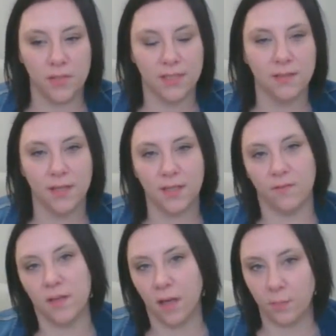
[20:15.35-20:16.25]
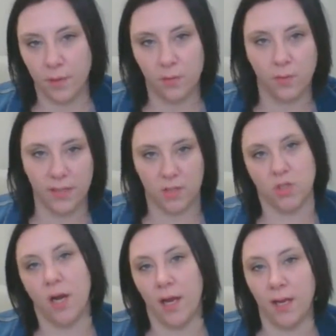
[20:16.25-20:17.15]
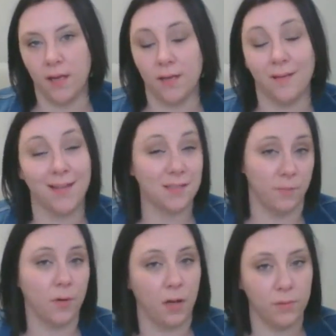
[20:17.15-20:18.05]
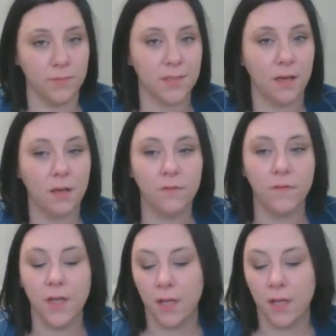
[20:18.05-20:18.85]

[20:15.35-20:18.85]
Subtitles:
doesn't like giving up and who likes trying and likes to problem solve,